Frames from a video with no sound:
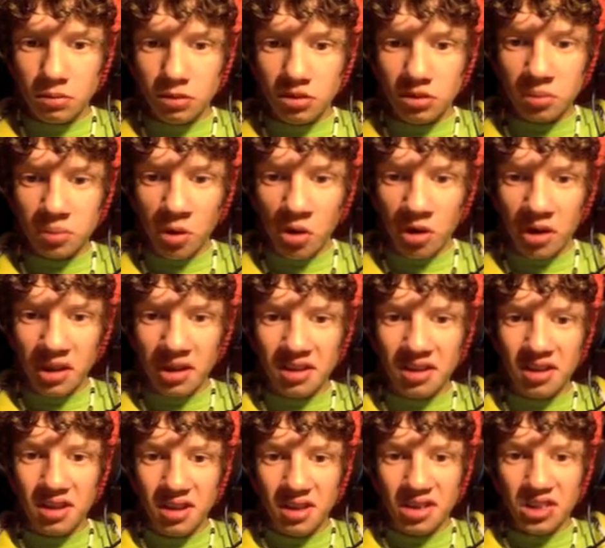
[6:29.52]
This
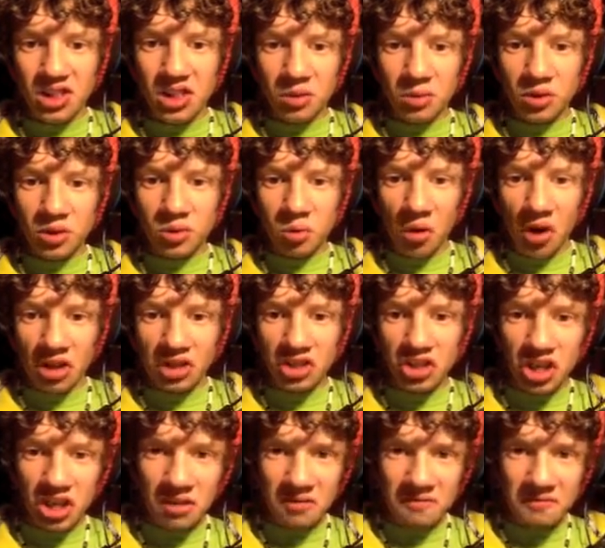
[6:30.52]
morning, she was
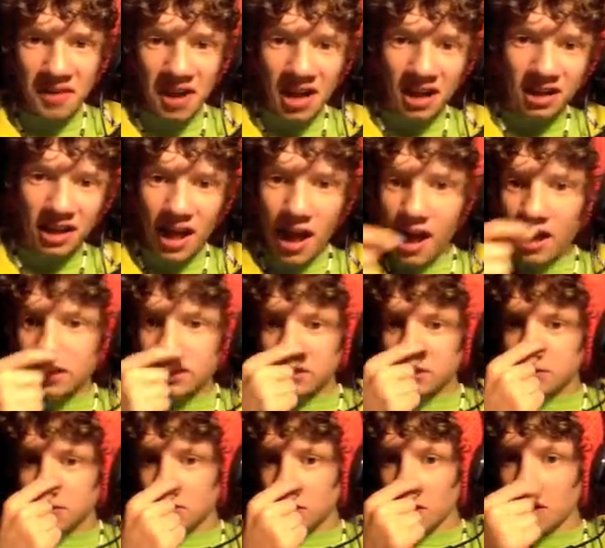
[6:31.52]
watching my
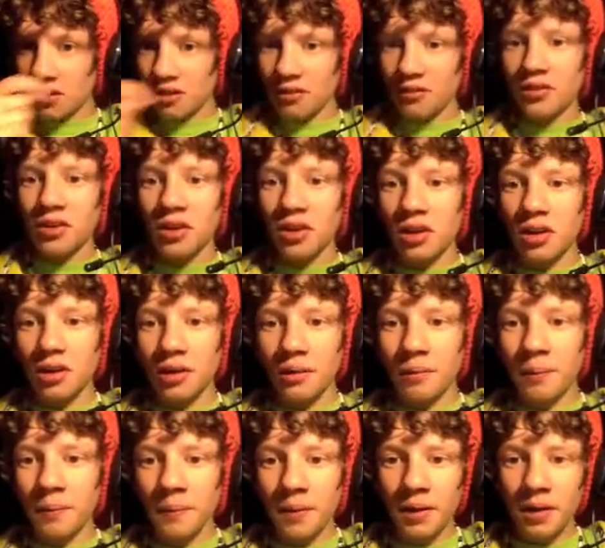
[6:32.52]
last Slender
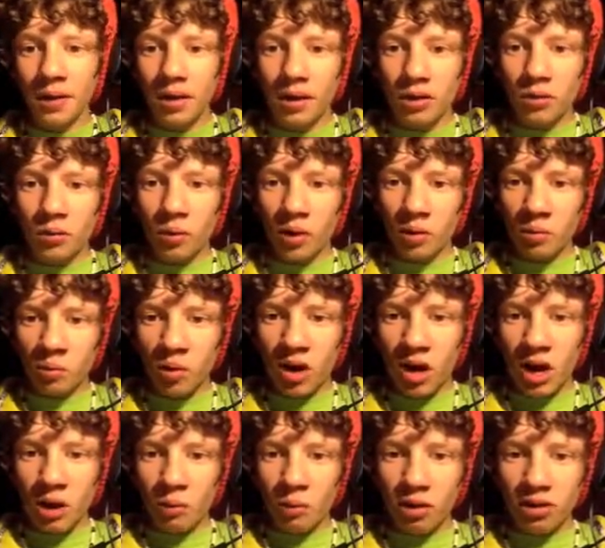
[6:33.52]
video. The one
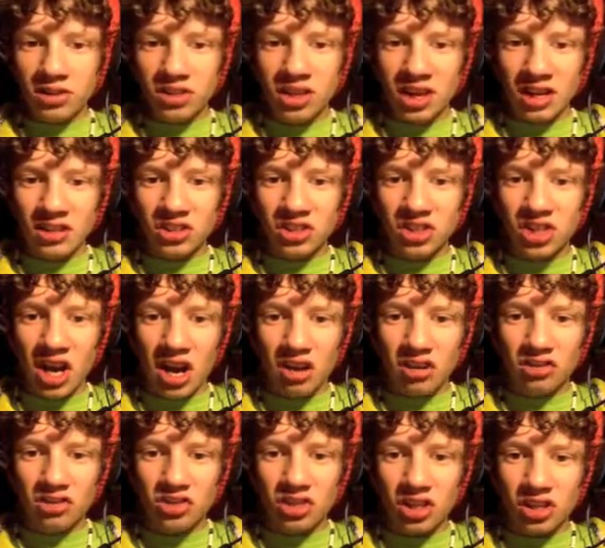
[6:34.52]
where I wasn't as
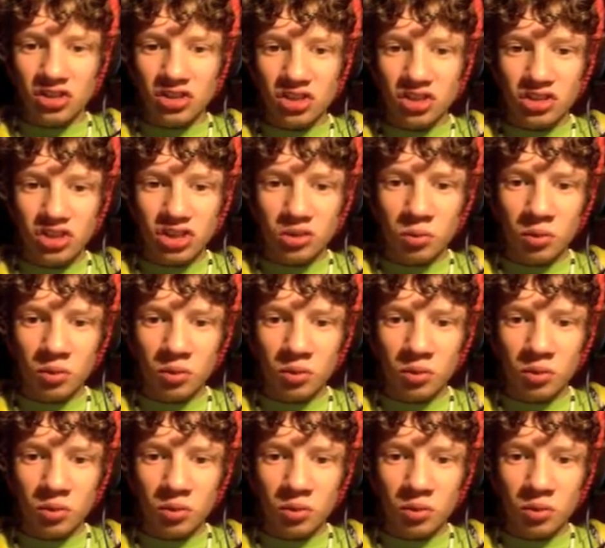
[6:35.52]
scared as this, because